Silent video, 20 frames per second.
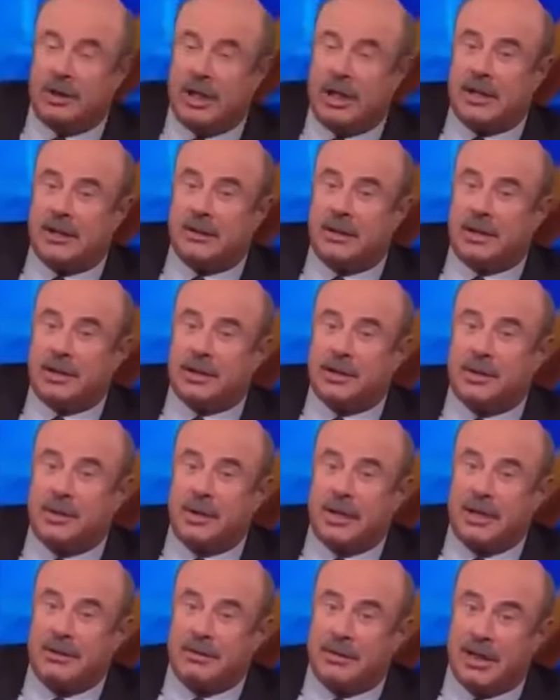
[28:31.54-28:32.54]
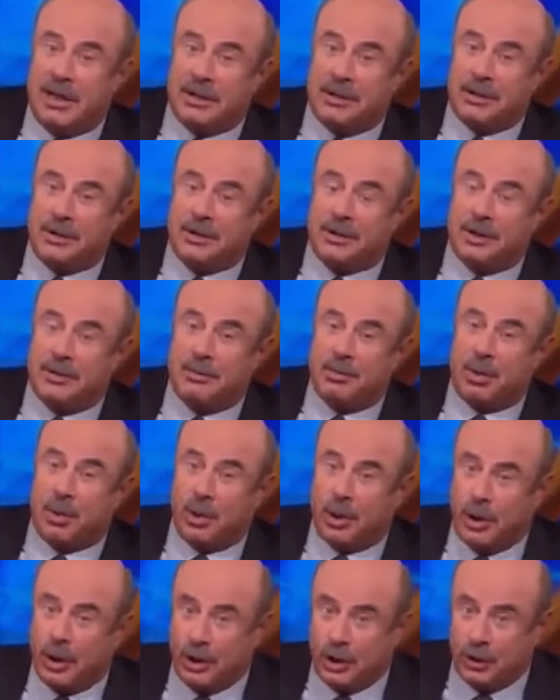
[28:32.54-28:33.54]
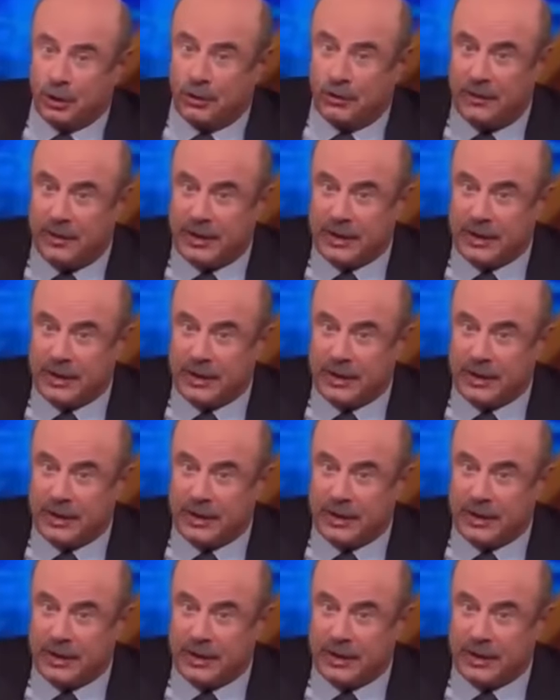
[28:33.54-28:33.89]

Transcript: another extreme measure to prove